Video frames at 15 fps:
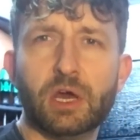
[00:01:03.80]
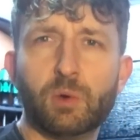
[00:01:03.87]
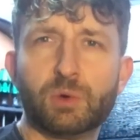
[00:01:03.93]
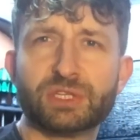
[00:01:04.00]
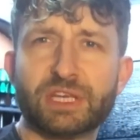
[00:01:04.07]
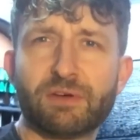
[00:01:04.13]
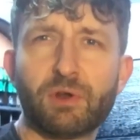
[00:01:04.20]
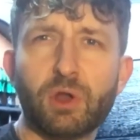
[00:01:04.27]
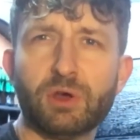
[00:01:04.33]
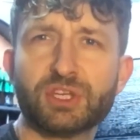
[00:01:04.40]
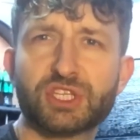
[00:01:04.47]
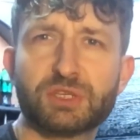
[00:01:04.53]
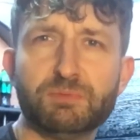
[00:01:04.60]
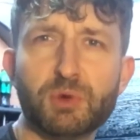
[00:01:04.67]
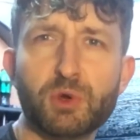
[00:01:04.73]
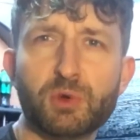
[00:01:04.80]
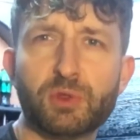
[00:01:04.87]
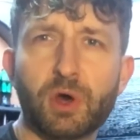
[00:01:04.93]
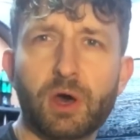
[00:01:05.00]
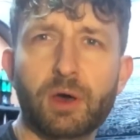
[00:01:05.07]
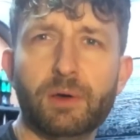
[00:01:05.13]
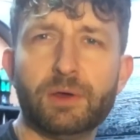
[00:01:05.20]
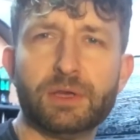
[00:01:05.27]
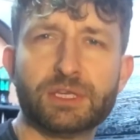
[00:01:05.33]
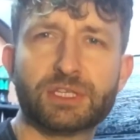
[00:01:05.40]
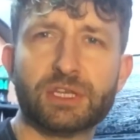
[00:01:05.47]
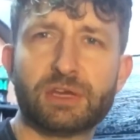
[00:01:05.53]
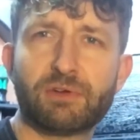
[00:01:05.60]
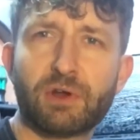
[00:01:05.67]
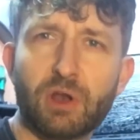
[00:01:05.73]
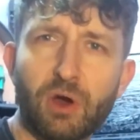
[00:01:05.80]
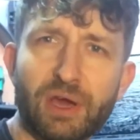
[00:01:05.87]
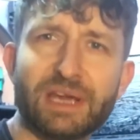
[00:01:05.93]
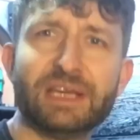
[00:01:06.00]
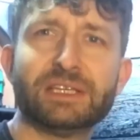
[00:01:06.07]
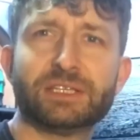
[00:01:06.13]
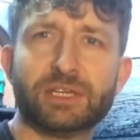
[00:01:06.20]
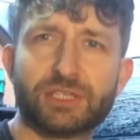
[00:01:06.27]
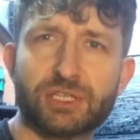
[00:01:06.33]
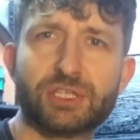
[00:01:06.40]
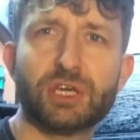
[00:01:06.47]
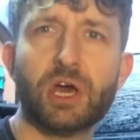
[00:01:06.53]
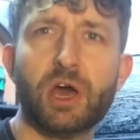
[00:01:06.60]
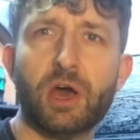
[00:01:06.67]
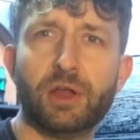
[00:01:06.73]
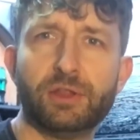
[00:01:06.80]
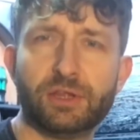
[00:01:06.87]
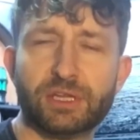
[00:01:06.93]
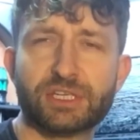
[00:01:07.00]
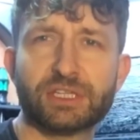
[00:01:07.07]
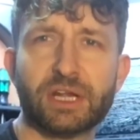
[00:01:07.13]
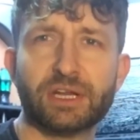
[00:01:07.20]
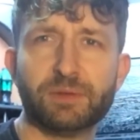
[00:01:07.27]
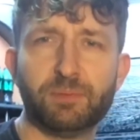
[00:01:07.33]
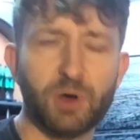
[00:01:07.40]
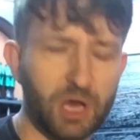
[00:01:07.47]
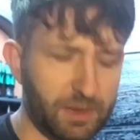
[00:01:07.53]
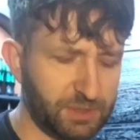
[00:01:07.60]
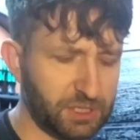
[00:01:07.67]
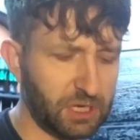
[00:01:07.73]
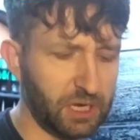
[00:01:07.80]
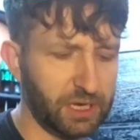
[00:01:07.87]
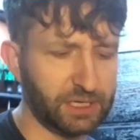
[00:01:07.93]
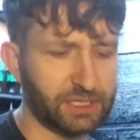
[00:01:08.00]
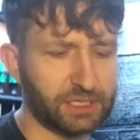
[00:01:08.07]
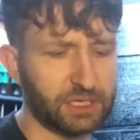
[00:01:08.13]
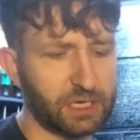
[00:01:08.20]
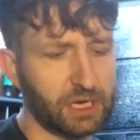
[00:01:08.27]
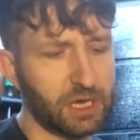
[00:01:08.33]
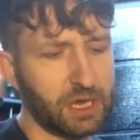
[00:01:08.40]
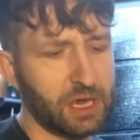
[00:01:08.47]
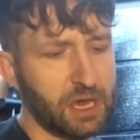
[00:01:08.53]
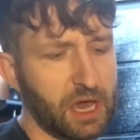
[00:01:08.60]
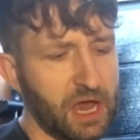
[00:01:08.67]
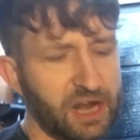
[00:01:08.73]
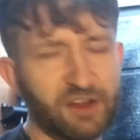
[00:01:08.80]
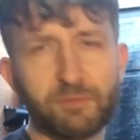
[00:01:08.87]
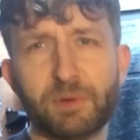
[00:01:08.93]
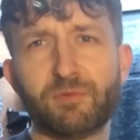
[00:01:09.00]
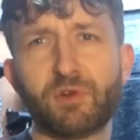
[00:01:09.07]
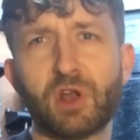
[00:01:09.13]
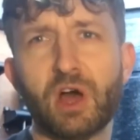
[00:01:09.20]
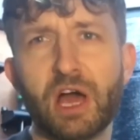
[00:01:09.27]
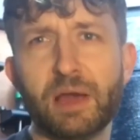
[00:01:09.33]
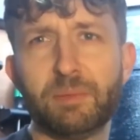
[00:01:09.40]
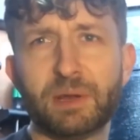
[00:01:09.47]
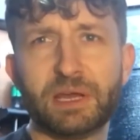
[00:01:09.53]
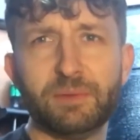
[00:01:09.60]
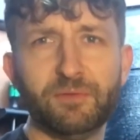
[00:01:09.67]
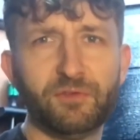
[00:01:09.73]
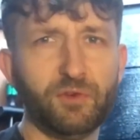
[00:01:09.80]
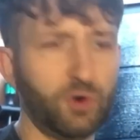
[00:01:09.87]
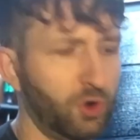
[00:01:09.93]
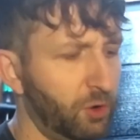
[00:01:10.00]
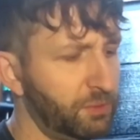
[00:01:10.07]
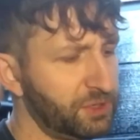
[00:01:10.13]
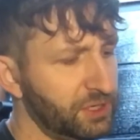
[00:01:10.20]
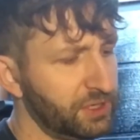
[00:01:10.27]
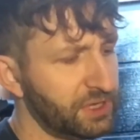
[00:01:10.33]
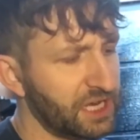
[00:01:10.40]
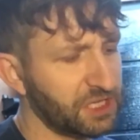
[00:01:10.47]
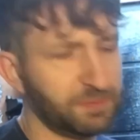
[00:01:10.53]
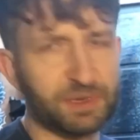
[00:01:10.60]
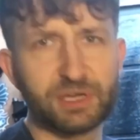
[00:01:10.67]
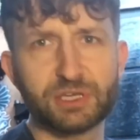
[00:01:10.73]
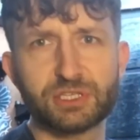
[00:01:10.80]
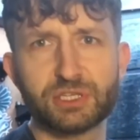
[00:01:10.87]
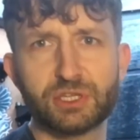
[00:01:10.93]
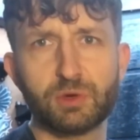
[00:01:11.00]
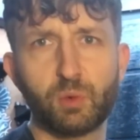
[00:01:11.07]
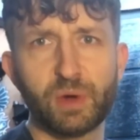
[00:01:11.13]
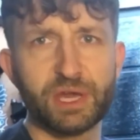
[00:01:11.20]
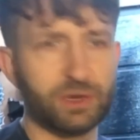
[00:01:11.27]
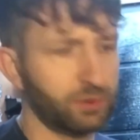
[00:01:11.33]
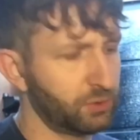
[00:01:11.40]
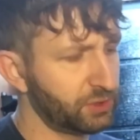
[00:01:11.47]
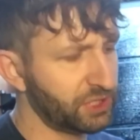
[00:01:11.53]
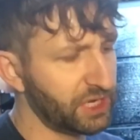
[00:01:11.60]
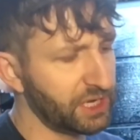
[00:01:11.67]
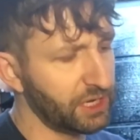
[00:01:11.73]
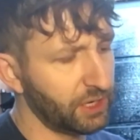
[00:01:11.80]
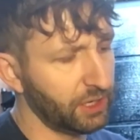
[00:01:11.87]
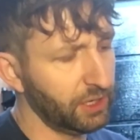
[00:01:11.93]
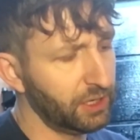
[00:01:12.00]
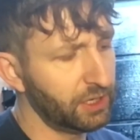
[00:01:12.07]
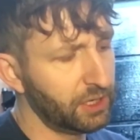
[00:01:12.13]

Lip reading: was they're a lot smoother, so they're a lot easier to turn than a standard pipe slice. And I've been reliably informed that's because of the wheels here.